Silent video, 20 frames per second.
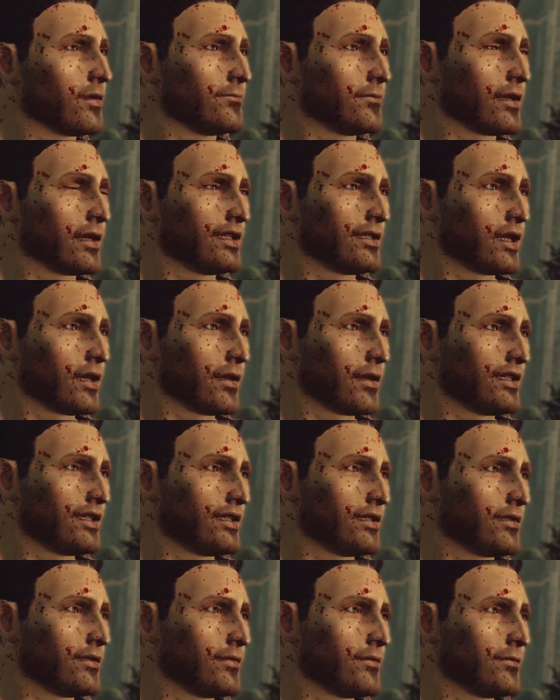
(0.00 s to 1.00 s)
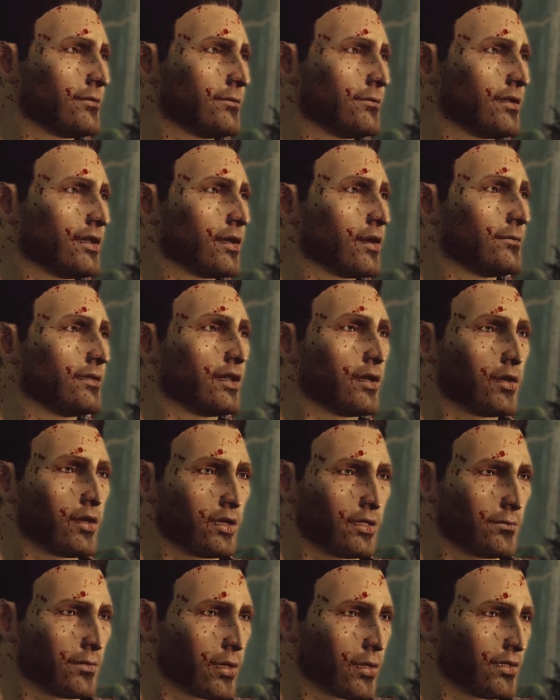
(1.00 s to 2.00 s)
We might die, but we'll be
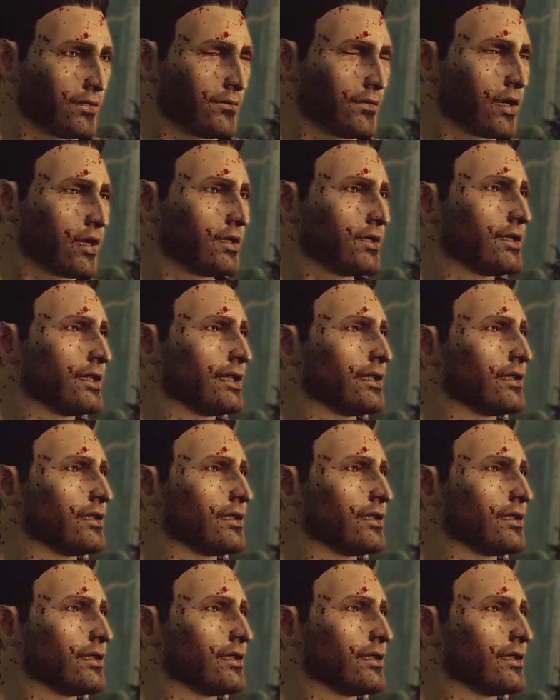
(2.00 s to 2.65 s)
warned about it first.